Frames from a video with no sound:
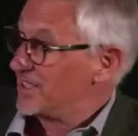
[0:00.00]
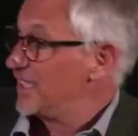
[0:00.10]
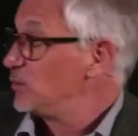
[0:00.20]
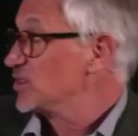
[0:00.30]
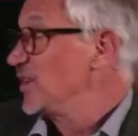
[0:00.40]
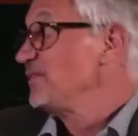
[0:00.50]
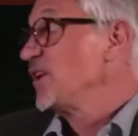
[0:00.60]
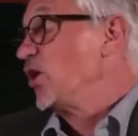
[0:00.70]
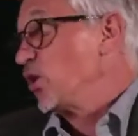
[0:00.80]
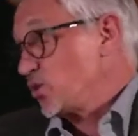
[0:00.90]
And he was
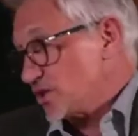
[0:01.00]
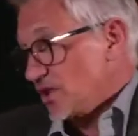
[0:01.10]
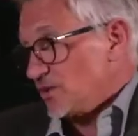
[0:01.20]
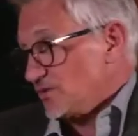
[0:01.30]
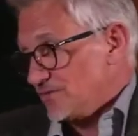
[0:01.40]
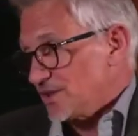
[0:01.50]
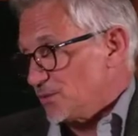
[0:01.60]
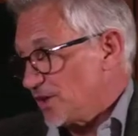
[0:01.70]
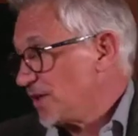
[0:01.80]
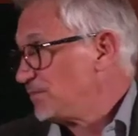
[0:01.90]
also
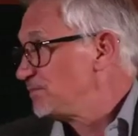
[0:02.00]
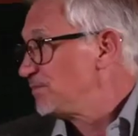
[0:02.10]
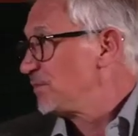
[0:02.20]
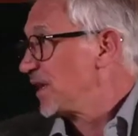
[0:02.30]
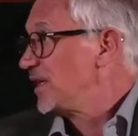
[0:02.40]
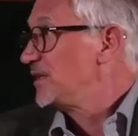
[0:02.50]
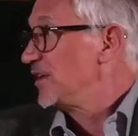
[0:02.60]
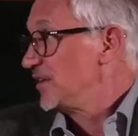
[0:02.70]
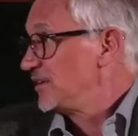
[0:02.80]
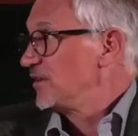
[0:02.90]
someone I played
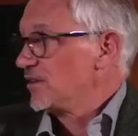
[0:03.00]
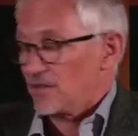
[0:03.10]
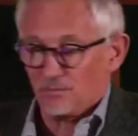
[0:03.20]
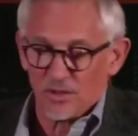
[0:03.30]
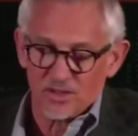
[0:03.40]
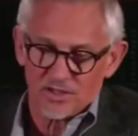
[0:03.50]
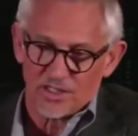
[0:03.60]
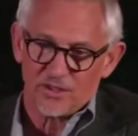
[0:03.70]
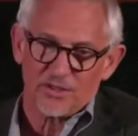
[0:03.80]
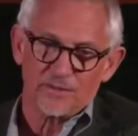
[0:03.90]
under at
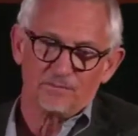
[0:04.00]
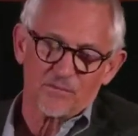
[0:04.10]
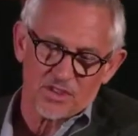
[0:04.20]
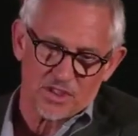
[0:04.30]
Barcelona. Mm-hmm.